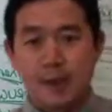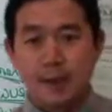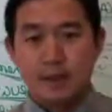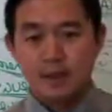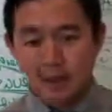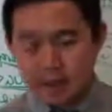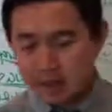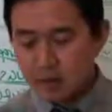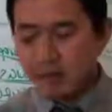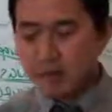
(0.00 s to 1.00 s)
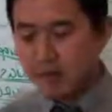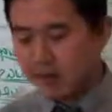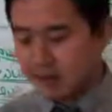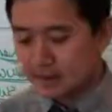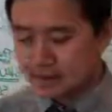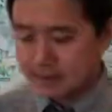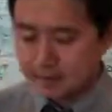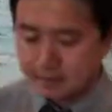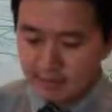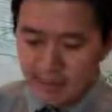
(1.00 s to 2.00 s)
And so how do you apply this?
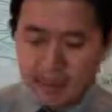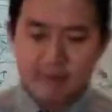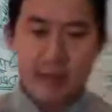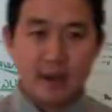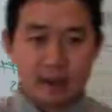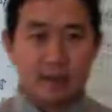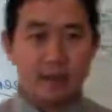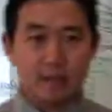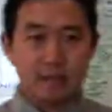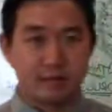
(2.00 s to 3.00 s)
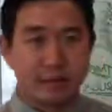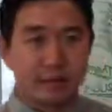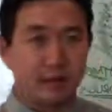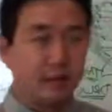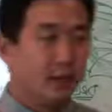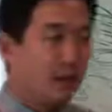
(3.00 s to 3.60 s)
Every healthcare provider,